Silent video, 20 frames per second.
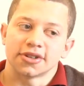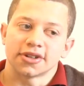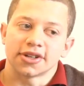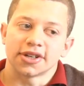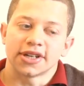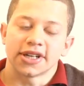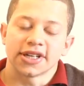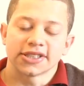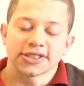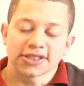
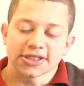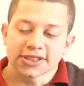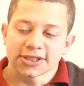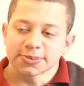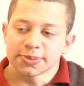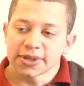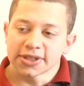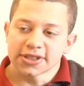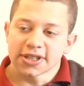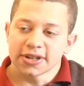distance
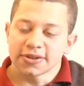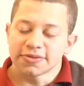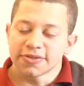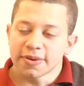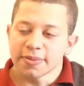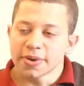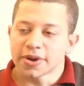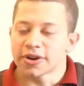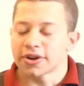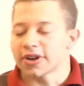myself
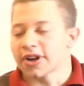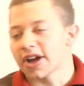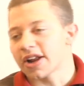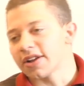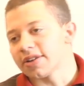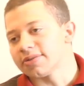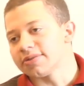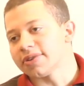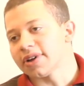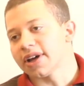from it, or kind
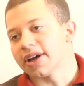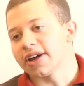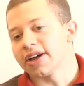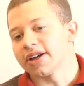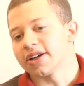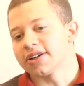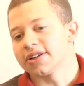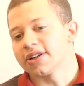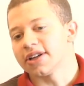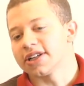of
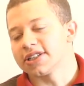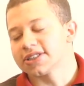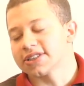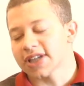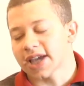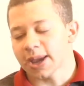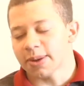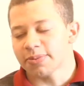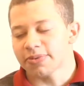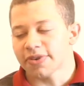
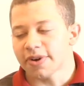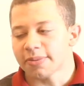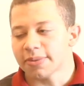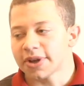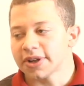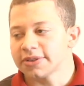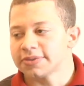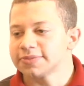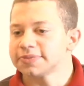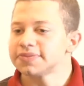escape from
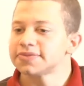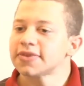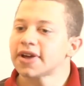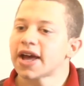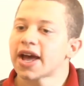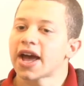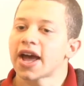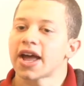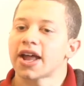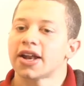it,
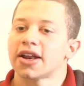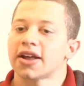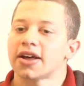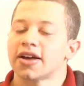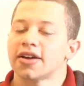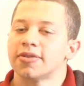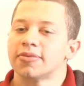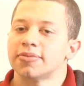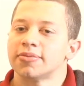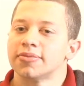and
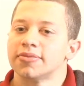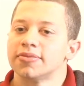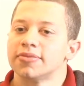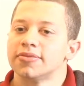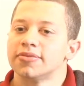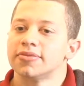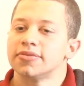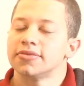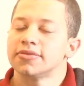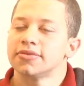
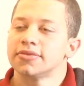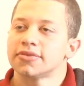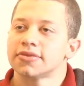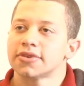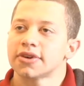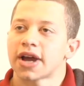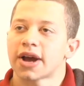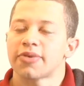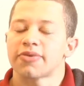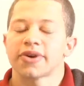
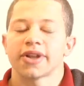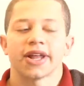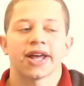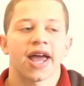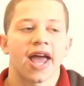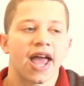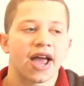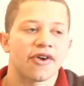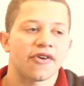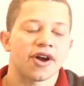got really
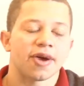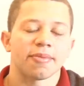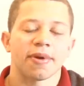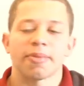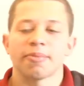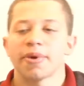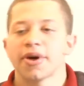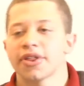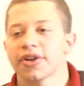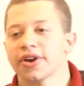angry at my
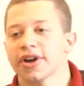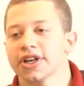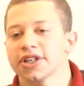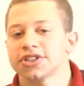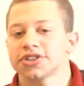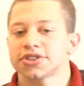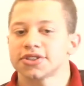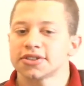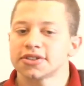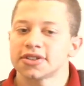mother
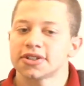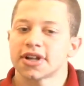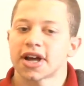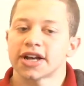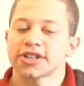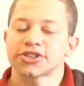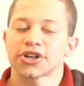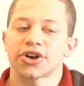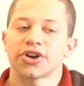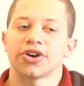as I
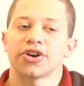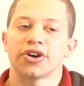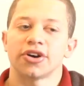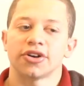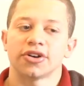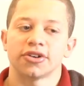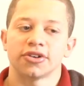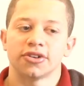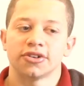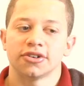saw
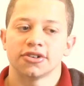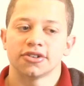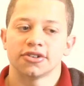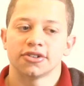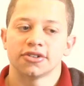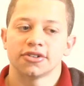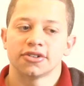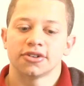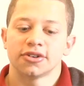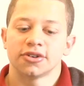her
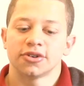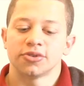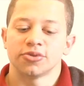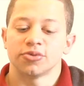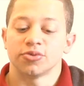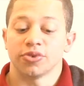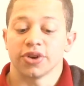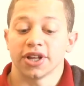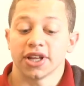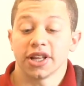
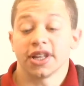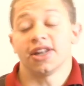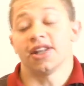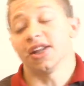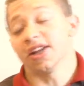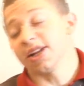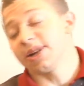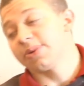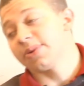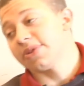really
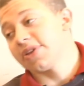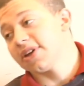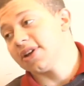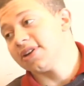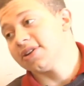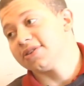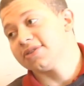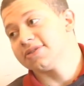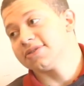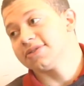dealing with it,
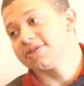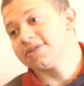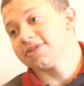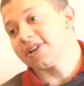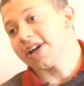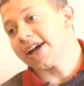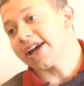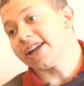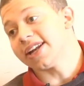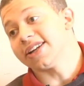
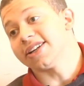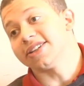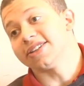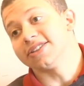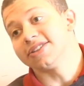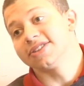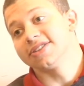and